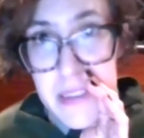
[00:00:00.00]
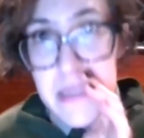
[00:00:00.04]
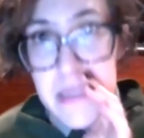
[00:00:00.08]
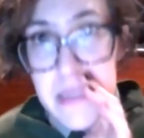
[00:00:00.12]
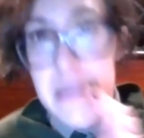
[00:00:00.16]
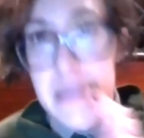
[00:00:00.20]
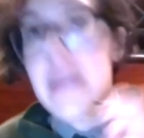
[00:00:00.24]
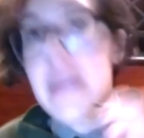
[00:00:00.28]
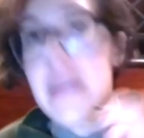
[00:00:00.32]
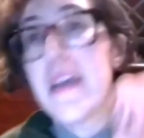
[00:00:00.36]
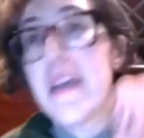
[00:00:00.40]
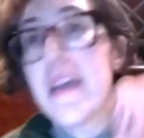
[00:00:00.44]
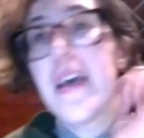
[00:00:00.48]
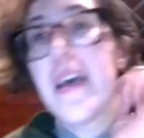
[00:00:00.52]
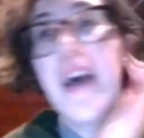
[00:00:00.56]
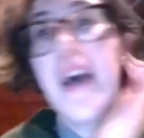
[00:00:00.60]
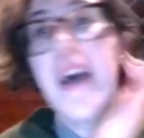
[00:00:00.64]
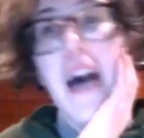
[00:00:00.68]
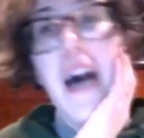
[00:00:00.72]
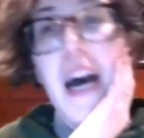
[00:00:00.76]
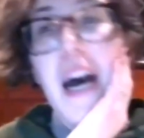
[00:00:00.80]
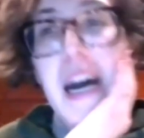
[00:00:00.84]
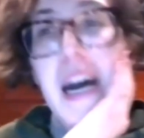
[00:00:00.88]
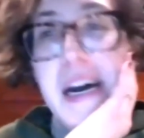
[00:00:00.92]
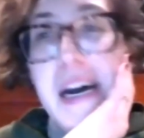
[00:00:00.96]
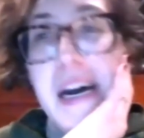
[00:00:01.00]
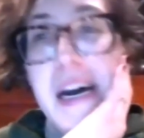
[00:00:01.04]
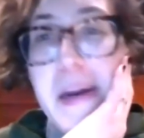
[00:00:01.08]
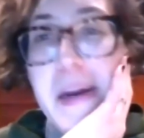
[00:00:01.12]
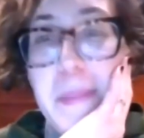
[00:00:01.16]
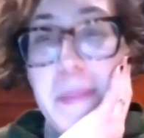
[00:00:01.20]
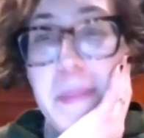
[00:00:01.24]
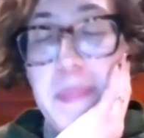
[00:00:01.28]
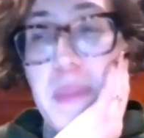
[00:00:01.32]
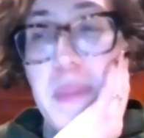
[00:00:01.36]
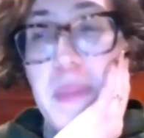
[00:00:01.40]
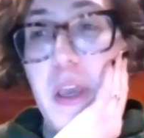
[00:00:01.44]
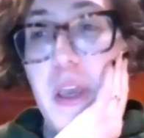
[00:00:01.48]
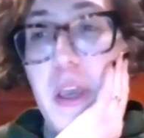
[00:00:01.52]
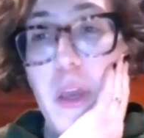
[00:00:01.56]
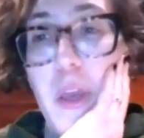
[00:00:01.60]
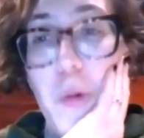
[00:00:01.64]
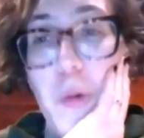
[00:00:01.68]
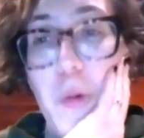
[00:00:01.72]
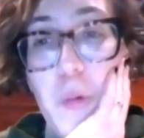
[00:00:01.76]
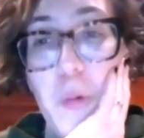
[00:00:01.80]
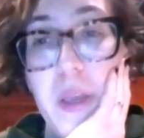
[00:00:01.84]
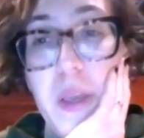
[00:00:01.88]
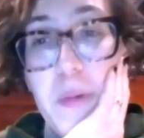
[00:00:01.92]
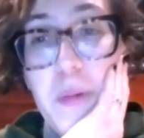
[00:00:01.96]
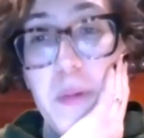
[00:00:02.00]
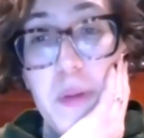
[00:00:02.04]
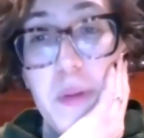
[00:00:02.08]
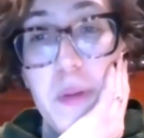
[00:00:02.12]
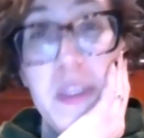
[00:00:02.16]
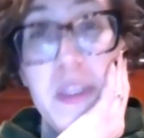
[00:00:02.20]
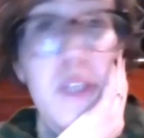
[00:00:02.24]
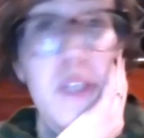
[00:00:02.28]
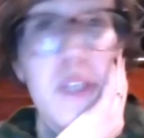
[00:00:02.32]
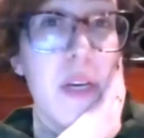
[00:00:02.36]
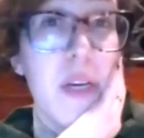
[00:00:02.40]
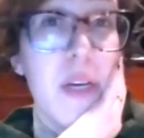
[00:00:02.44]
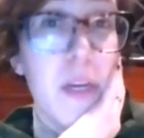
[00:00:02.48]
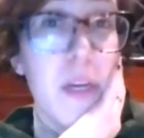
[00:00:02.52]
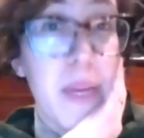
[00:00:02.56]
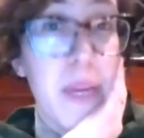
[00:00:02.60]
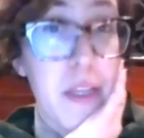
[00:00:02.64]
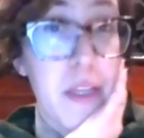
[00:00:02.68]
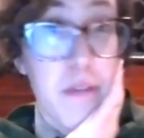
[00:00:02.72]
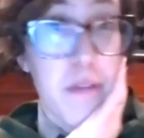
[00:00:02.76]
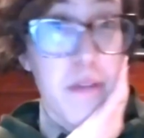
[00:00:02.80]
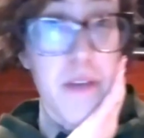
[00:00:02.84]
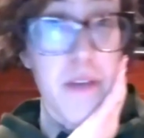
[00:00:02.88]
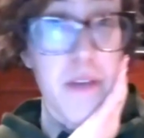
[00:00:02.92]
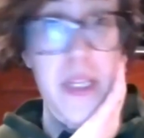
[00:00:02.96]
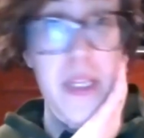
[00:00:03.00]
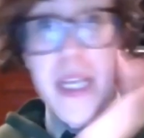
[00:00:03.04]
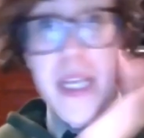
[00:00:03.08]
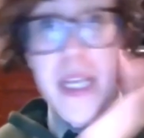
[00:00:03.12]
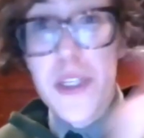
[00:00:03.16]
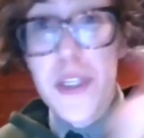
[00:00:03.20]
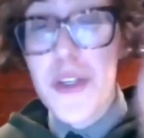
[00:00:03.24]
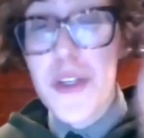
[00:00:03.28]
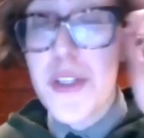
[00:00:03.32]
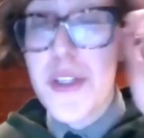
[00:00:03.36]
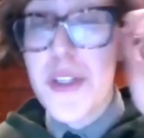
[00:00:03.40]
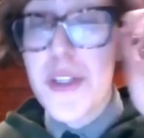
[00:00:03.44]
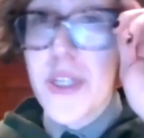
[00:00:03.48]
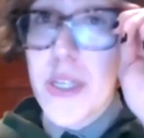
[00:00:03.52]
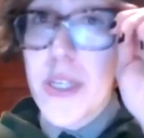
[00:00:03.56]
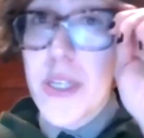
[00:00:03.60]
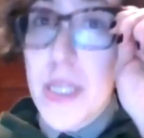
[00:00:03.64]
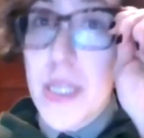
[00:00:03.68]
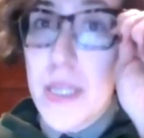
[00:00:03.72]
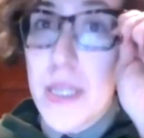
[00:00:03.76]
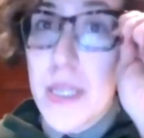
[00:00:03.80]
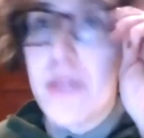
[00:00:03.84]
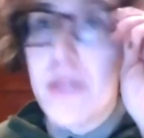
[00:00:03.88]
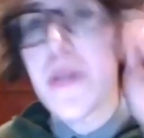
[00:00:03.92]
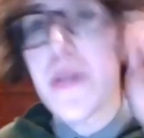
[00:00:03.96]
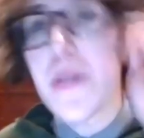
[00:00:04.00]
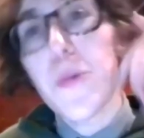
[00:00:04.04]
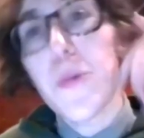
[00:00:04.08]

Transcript: season. Um, we will be doing our regular fall lecture series.